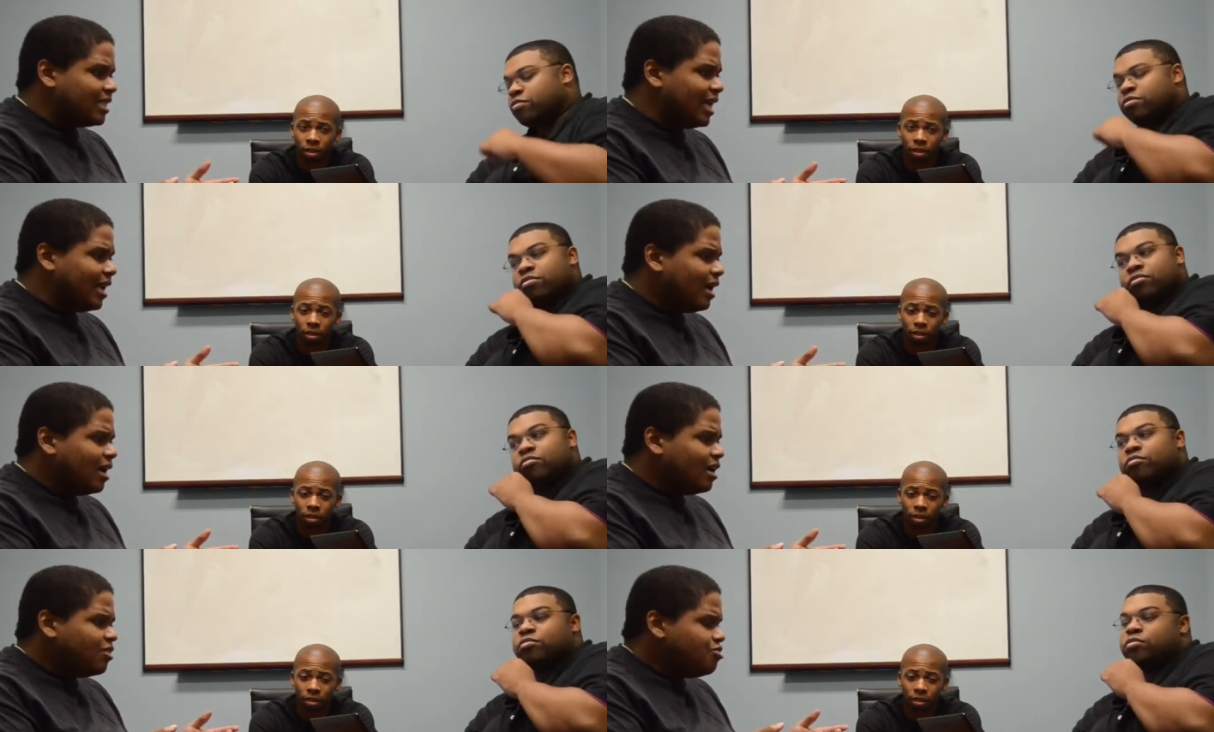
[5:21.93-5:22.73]
Speaker 1: it's like
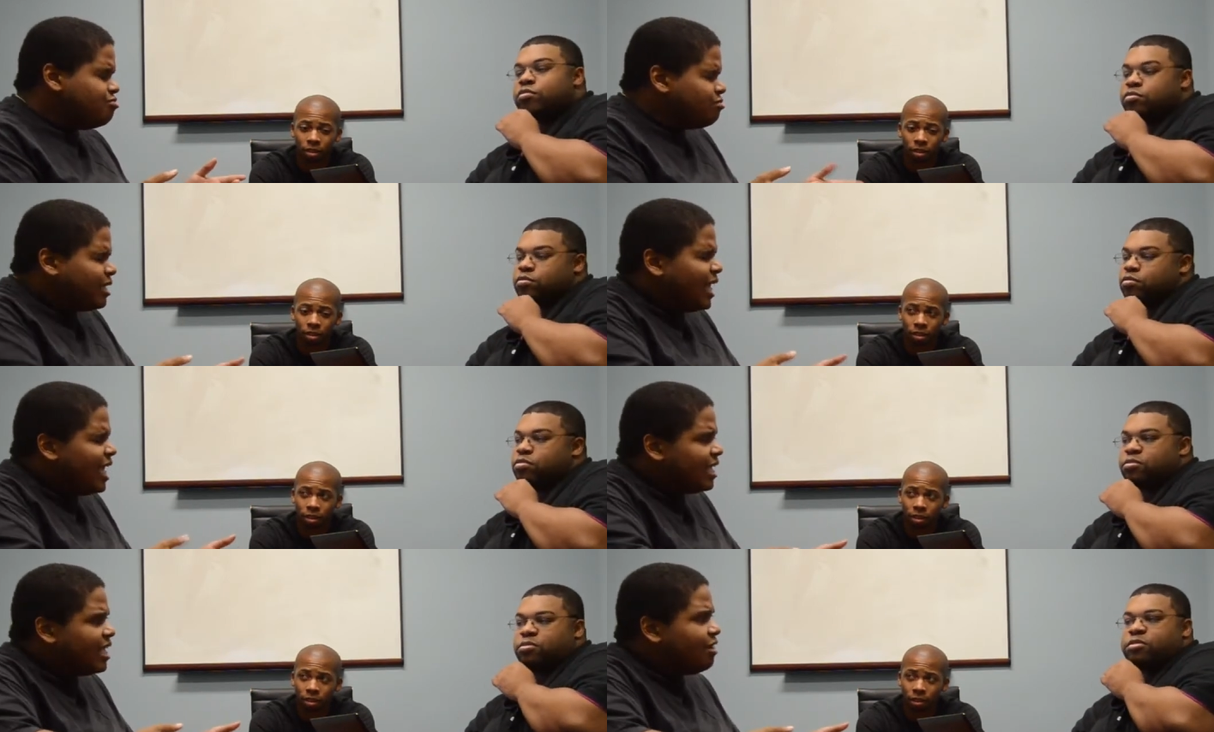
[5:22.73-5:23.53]
you
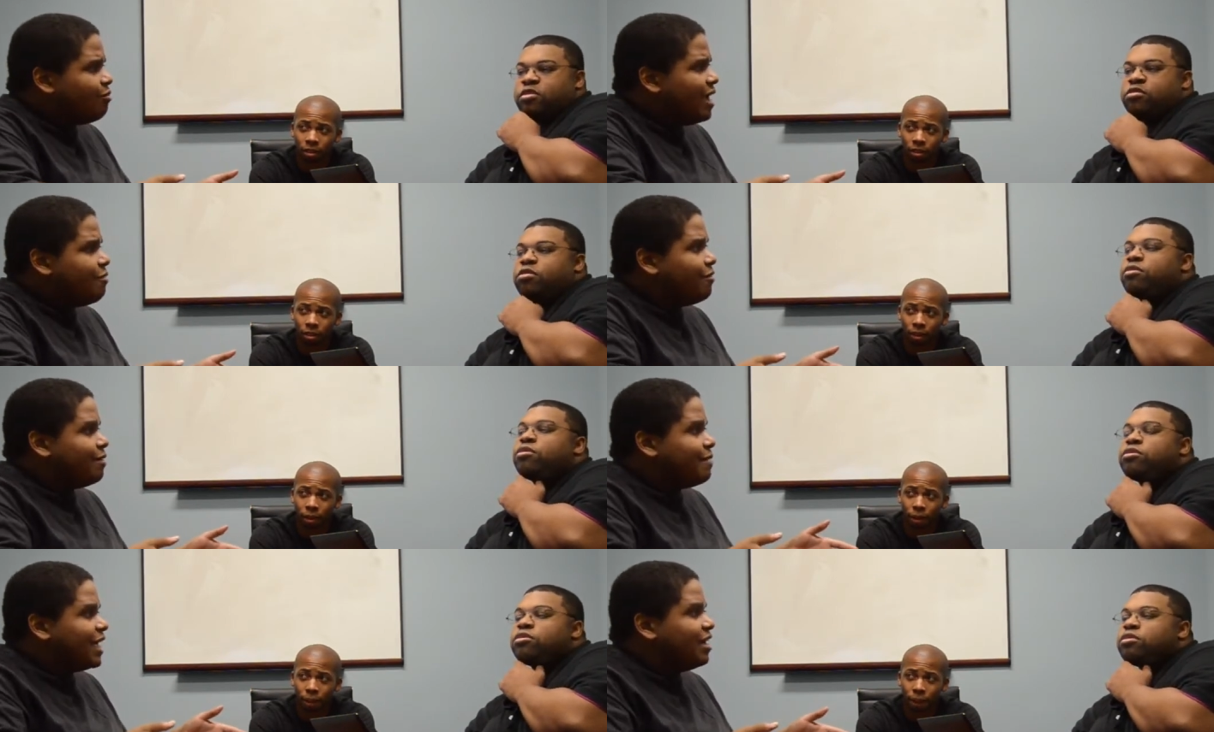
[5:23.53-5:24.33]
can't get away
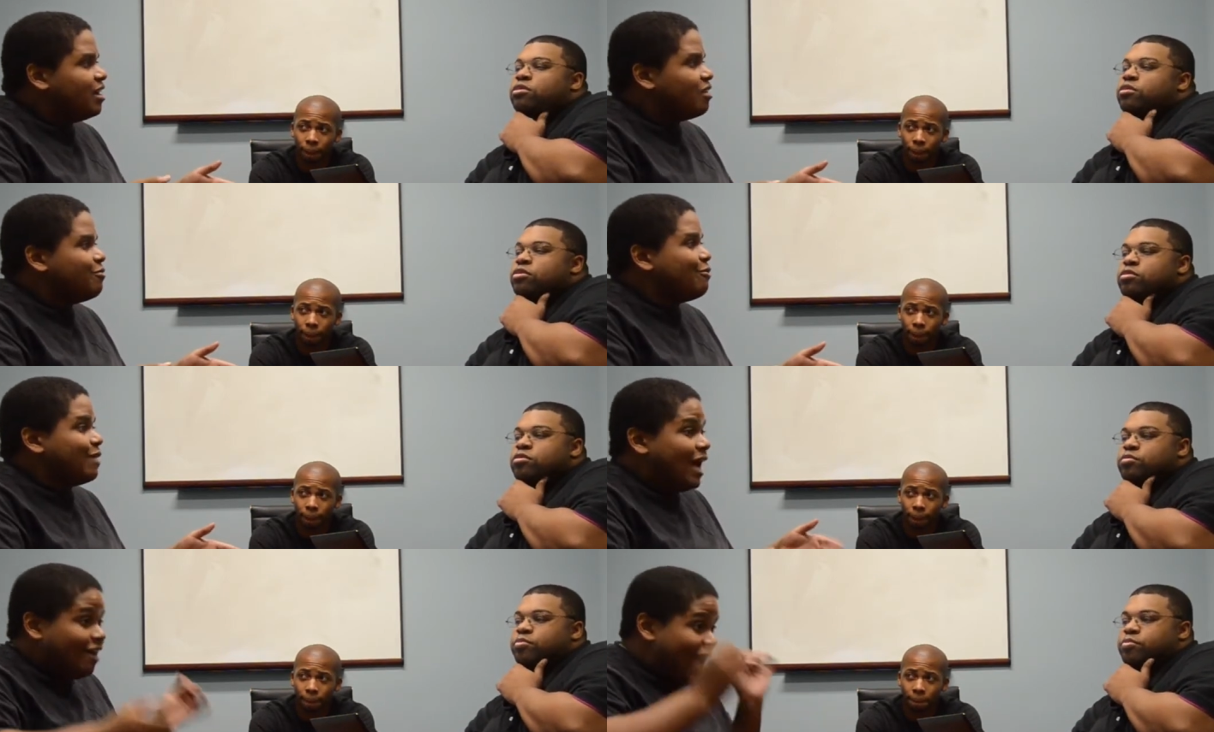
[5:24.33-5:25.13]
with making another movie
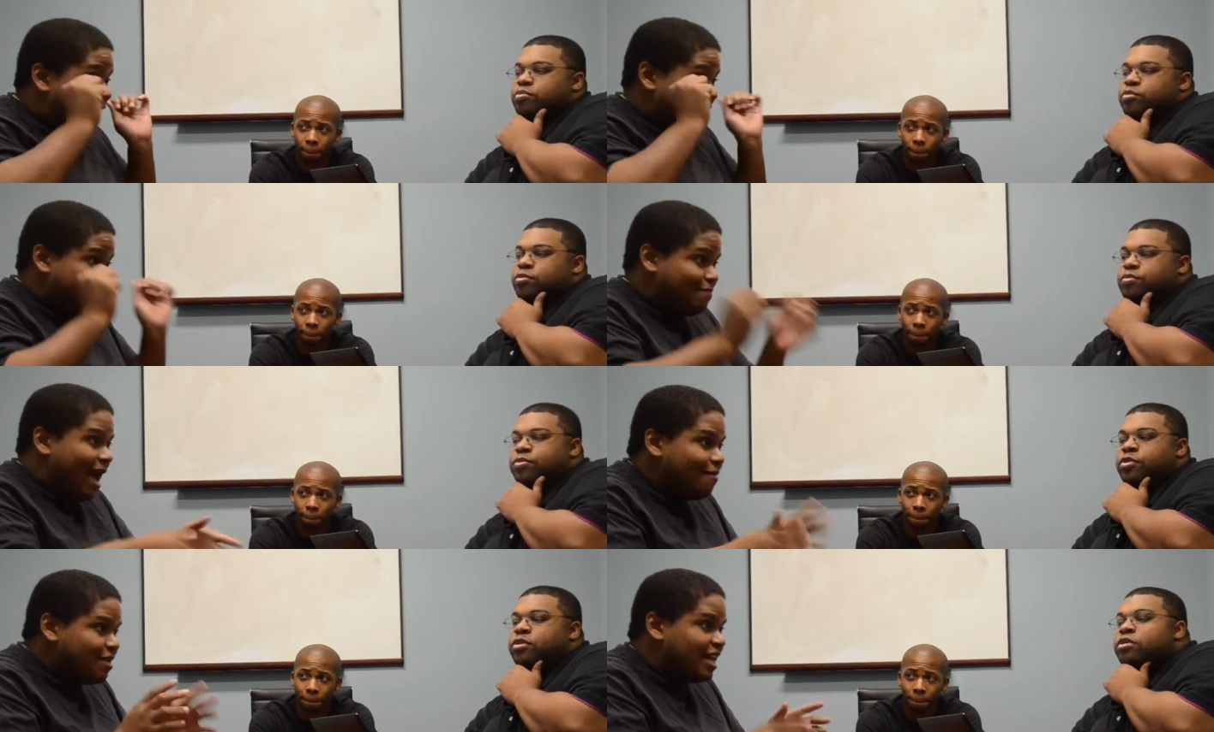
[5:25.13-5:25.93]
without adding
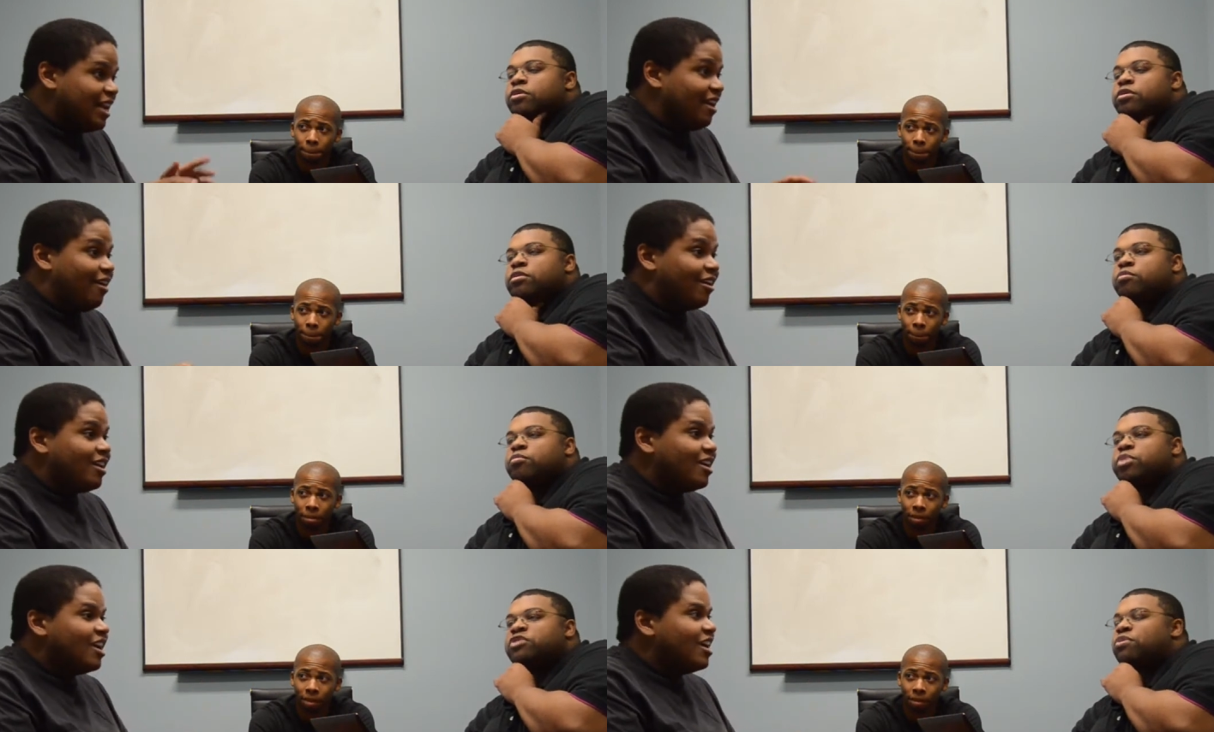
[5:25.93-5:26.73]
Batman
Speaker 2: in
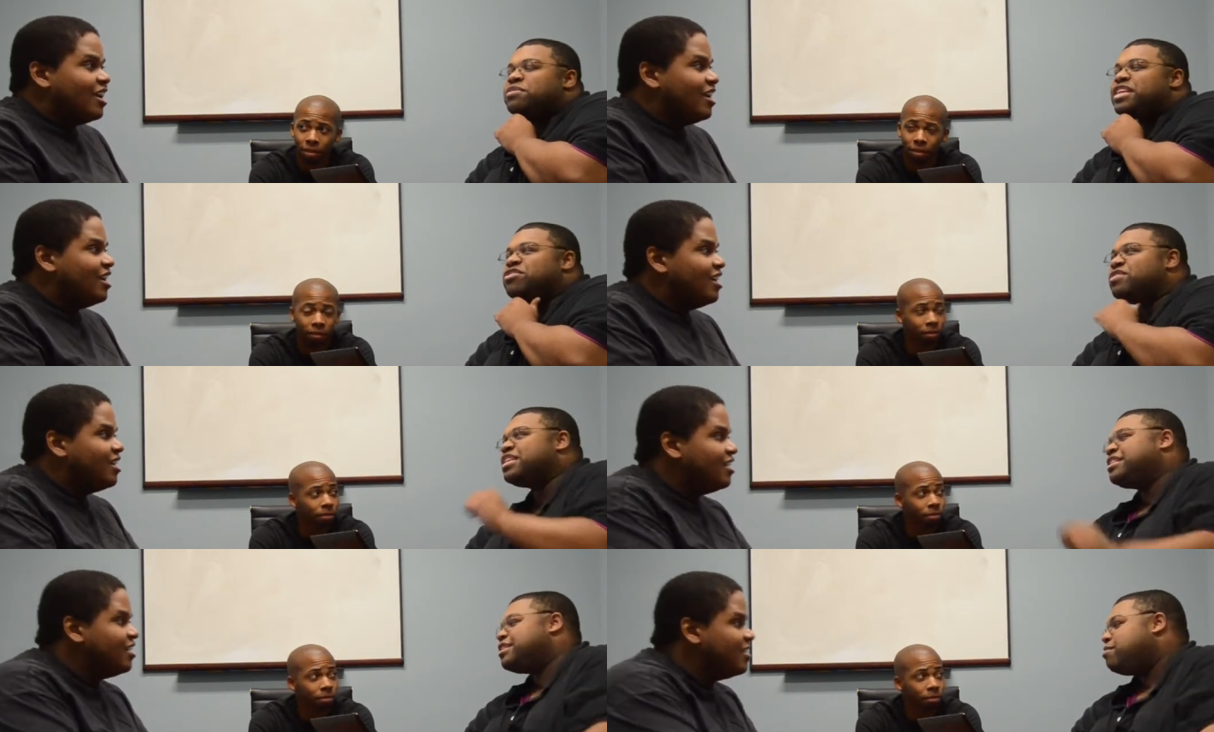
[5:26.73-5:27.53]
there. Because what was that you
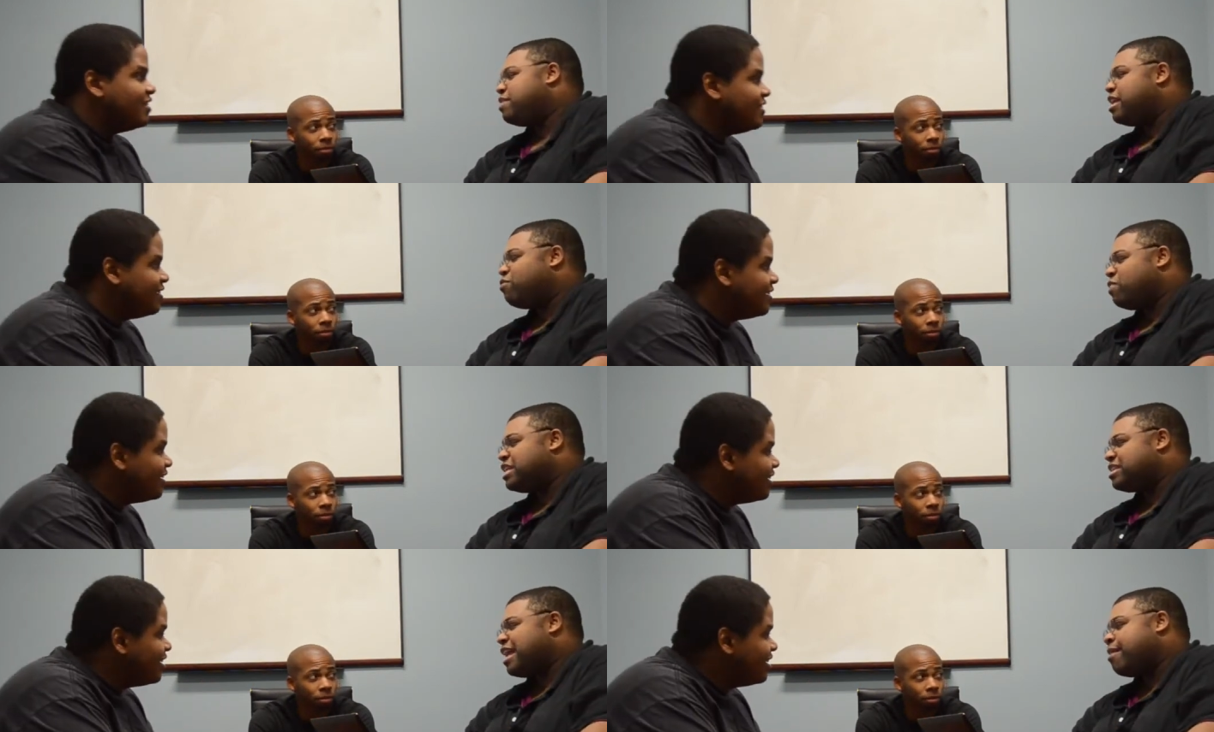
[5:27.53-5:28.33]
said to him that it,
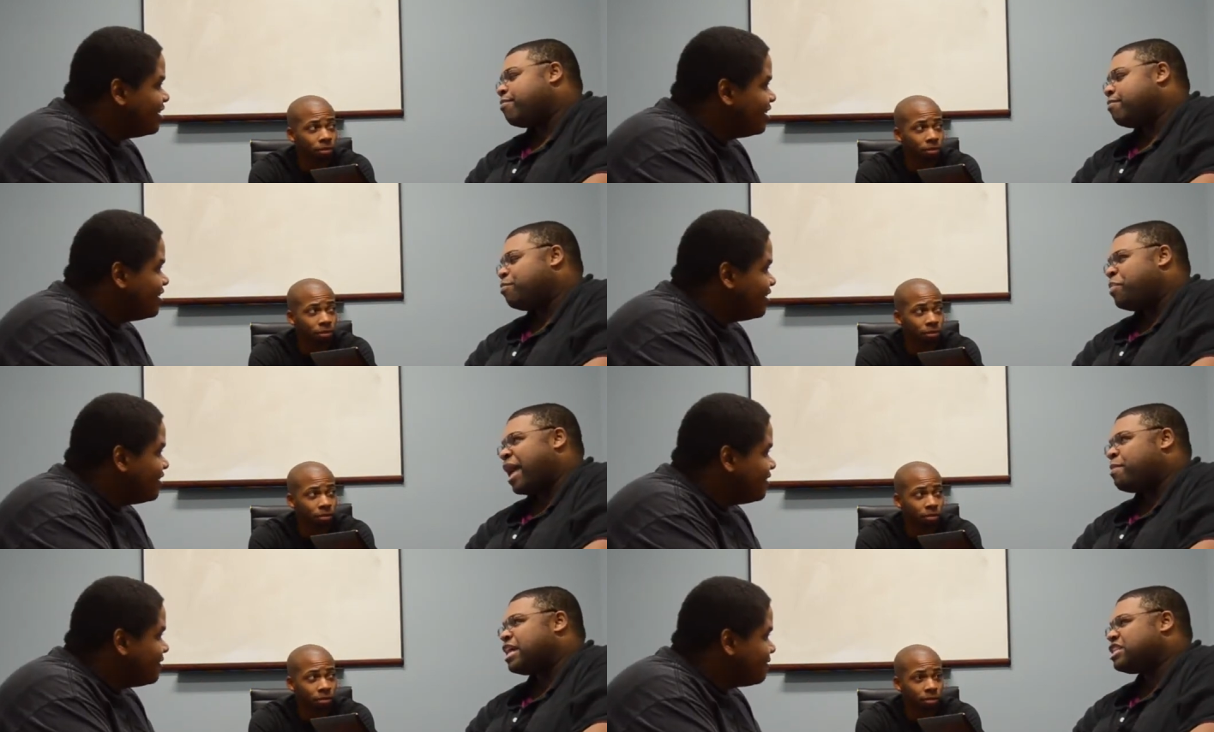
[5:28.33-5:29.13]
it's not
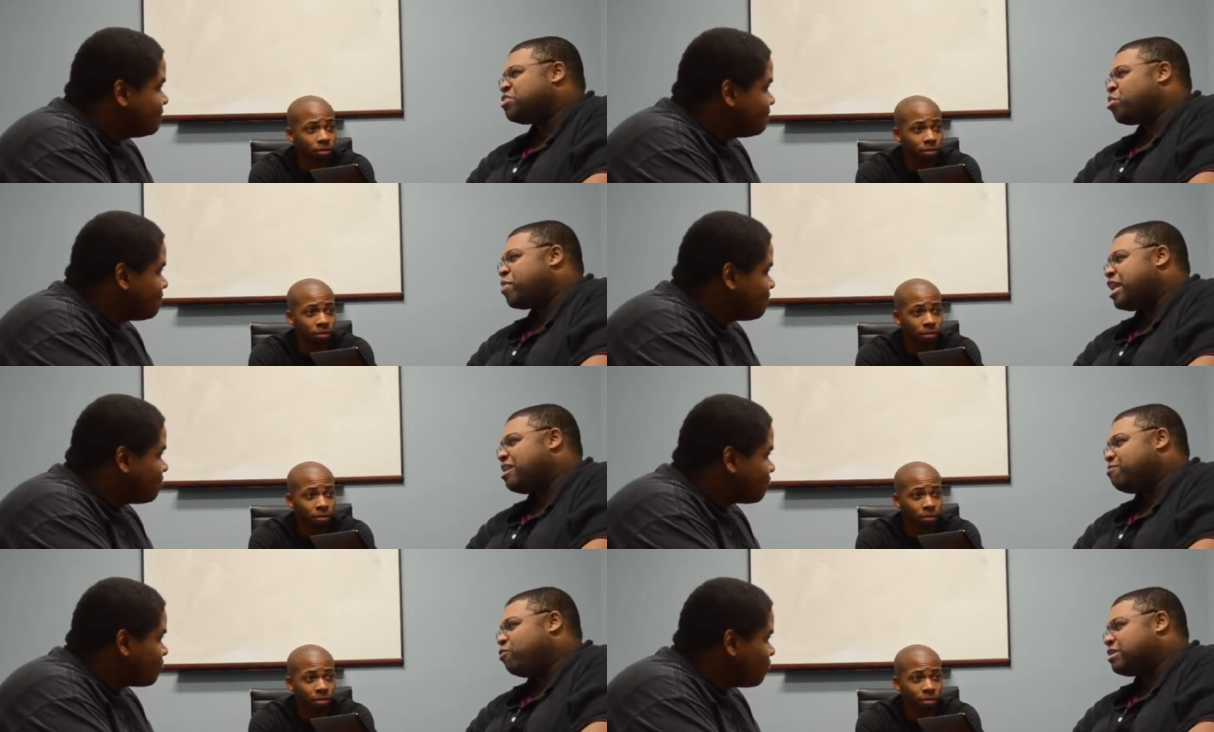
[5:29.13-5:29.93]
Batman
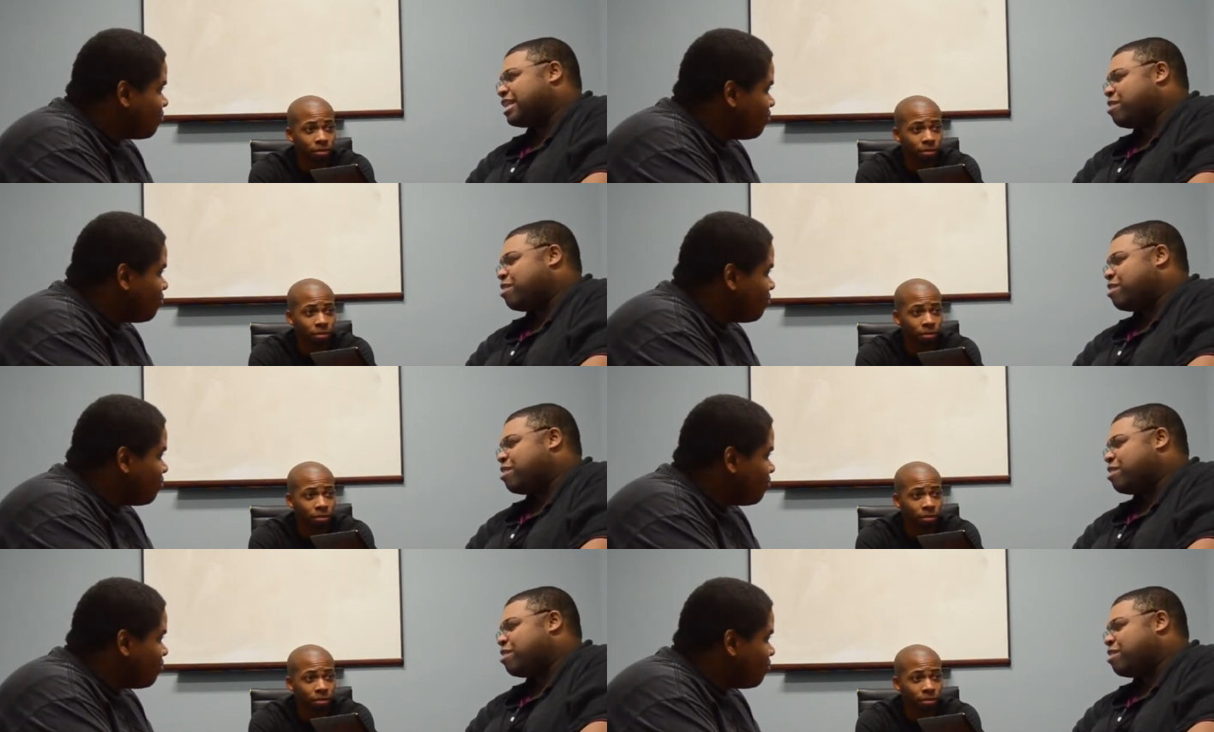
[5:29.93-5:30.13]
Superman anymore. It's